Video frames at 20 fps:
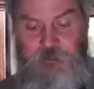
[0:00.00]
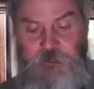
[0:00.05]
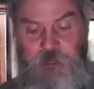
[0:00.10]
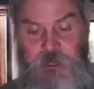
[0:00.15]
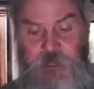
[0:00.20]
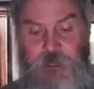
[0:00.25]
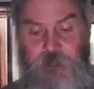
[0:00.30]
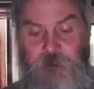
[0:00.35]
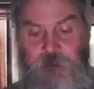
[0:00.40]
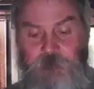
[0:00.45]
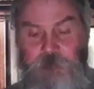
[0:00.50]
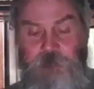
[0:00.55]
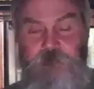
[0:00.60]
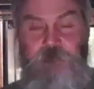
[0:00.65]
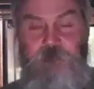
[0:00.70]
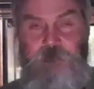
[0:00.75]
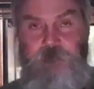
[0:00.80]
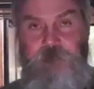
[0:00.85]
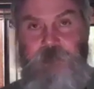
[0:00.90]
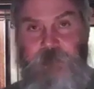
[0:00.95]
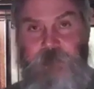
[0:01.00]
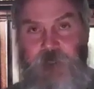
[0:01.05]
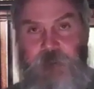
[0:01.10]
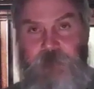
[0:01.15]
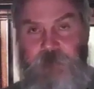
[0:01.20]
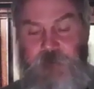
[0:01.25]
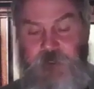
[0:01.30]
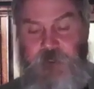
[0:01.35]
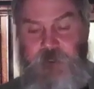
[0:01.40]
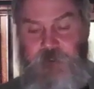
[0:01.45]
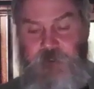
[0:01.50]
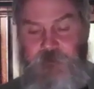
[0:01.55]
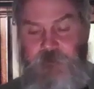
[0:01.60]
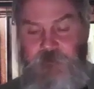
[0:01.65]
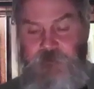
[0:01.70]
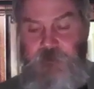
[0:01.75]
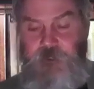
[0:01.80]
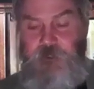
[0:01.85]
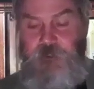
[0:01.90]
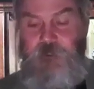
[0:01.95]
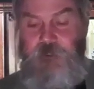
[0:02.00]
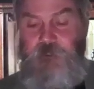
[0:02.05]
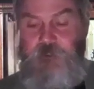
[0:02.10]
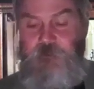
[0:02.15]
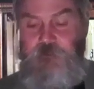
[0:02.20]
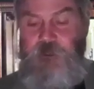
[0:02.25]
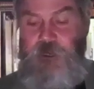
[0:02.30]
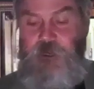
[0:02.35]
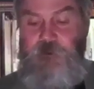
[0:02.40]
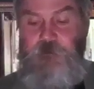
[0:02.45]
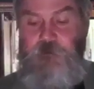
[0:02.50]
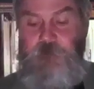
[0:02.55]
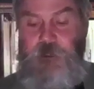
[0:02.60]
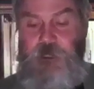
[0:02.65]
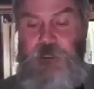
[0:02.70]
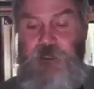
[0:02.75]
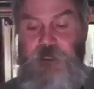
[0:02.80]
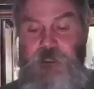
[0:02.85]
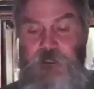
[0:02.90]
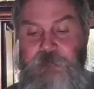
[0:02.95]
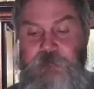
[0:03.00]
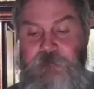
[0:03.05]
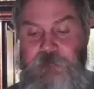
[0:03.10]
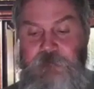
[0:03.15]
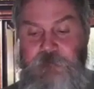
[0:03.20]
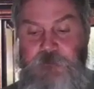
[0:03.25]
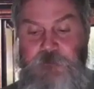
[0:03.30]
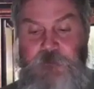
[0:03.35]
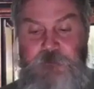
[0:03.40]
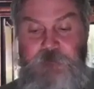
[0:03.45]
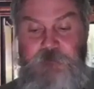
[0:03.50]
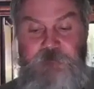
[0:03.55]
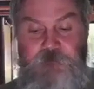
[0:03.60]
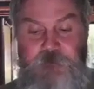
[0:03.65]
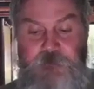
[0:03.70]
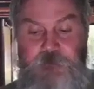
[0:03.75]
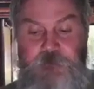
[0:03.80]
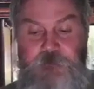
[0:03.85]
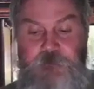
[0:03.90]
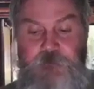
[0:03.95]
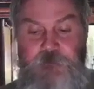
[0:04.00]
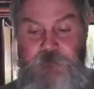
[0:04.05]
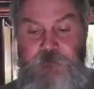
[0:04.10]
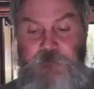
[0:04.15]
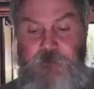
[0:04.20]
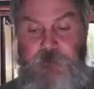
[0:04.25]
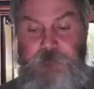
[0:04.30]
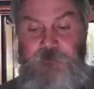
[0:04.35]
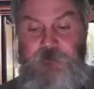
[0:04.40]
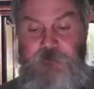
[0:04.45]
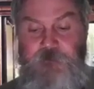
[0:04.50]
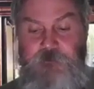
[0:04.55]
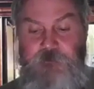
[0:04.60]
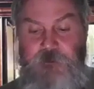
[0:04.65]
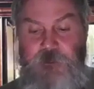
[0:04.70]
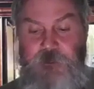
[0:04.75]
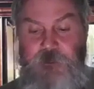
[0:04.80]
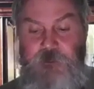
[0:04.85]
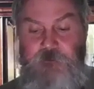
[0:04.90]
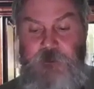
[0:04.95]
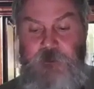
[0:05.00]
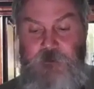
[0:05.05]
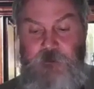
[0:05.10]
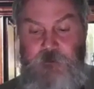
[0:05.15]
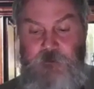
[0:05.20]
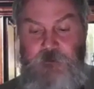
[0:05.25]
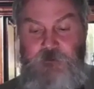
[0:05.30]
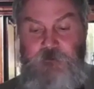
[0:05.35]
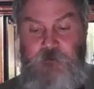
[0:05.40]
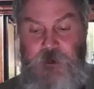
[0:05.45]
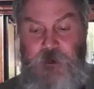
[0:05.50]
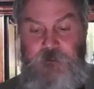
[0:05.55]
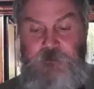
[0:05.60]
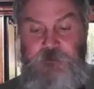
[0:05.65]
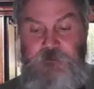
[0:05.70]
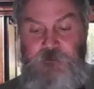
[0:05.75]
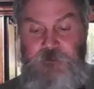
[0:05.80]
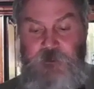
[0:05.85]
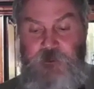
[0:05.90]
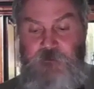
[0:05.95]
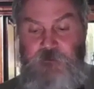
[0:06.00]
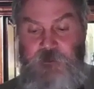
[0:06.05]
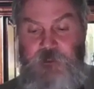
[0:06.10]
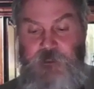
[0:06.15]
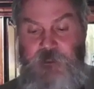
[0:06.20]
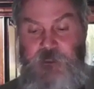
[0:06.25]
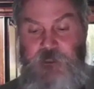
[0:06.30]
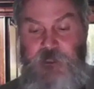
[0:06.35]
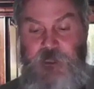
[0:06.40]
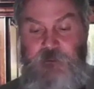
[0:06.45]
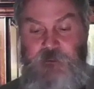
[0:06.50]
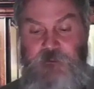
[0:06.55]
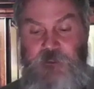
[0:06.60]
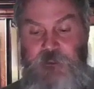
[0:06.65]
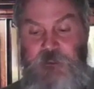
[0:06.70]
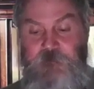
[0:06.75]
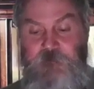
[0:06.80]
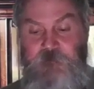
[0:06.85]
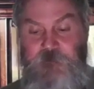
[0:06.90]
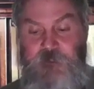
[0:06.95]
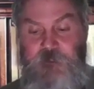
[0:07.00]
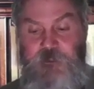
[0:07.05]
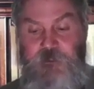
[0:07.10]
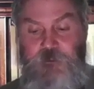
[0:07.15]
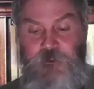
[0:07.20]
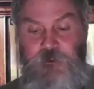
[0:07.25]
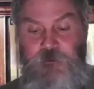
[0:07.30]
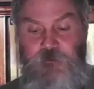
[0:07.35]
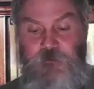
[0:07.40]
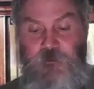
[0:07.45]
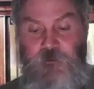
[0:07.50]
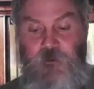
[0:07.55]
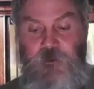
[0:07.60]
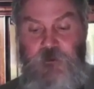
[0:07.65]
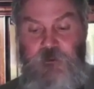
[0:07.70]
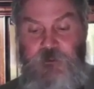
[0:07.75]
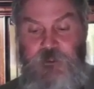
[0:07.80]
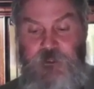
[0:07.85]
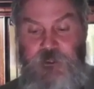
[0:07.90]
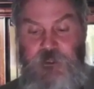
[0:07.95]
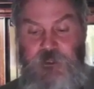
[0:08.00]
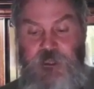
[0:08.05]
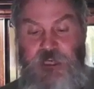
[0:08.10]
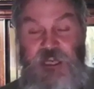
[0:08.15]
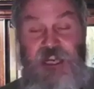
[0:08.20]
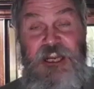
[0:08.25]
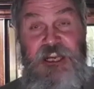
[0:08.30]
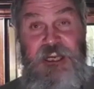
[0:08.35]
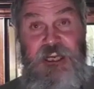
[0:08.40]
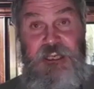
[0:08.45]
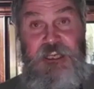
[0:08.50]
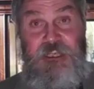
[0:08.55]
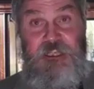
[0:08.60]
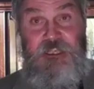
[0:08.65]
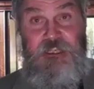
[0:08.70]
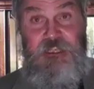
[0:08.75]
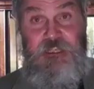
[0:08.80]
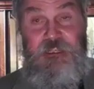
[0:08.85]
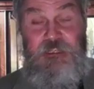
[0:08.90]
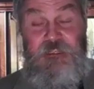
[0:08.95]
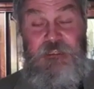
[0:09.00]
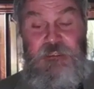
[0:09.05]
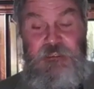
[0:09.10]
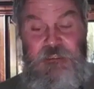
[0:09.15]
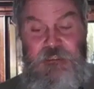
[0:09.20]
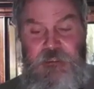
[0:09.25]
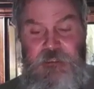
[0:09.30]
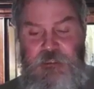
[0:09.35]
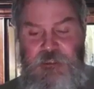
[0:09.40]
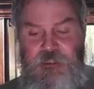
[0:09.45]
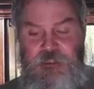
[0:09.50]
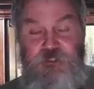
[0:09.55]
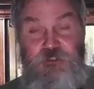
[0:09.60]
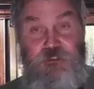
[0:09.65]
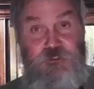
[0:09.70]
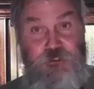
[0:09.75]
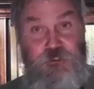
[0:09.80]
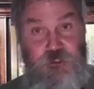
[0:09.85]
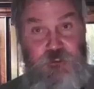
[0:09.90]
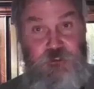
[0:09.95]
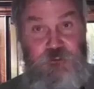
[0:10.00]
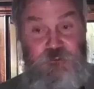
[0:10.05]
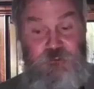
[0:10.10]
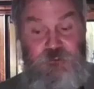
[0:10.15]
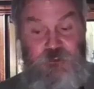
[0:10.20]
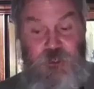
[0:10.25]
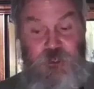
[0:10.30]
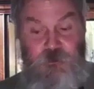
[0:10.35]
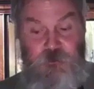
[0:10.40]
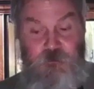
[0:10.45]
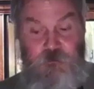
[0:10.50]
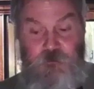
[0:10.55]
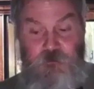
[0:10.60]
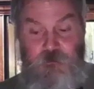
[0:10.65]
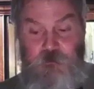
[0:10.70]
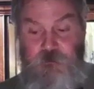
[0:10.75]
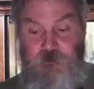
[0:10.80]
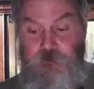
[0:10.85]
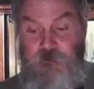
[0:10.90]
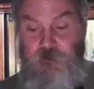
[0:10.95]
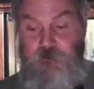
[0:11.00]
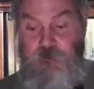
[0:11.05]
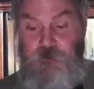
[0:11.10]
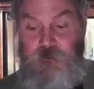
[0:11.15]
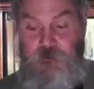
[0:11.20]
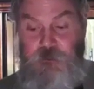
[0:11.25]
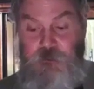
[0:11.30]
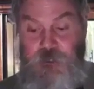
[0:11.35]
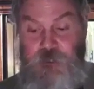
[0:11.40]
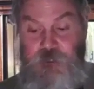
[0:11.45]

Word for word: so that is how everything I just said is how a man can could fit the description of the Lord's righteous servant in Isaiah 52, 14, and just so